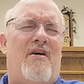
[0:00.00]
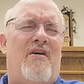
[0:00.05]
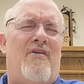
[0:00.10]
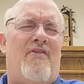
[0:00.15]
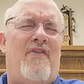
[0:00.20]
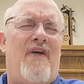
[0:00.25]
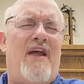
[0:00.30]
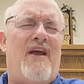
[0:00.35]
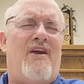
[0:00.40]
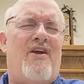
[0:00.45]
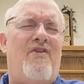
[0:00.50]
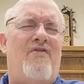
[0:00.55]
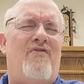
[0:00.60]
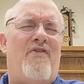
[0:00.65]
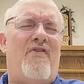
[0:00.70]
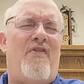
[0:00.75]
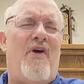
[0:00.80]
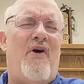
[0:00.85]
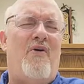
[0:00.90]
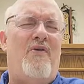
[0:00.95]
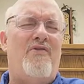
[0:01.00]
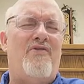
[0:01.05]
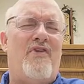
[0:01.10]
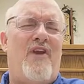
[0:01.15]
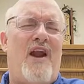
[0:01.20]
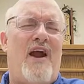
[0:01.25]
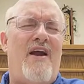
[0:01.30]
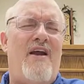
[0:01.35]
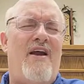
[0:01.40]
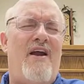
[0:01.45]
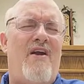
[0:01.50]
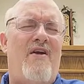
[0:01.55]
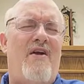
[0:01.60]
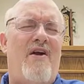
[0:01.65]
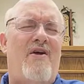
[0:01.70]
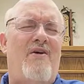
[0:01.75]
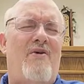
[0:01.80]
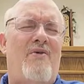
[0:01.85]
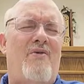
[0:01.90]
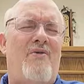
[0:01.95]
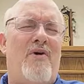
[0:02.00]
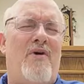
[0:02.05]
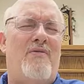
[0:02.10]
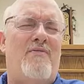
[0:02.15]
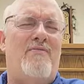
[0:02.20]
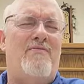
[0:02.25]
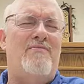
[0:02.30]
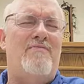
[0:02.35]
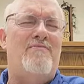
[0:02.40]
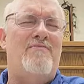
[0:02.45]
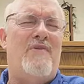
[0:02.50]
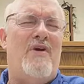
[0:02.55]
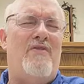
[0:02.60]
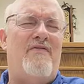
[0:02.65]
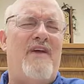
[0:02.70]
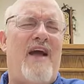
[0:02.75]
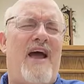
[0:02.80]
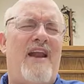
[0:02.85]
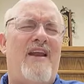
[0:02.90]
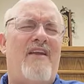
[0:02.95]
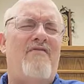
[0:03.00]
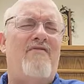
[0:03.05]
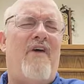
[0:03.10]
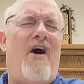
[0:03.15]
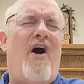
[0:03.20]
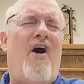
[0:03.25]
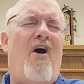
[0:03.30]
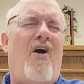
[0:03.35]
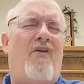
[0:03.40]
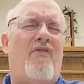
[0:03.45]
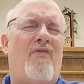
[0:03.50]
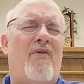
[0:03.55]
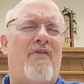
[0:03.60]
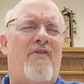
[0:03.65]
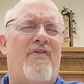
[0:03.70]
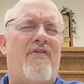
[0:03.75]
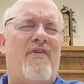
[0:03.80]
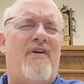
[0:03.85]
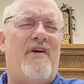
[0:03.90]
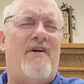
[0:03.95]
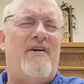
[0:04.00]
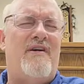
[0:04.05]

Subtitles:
Thank You for those in our area who have gotten involved with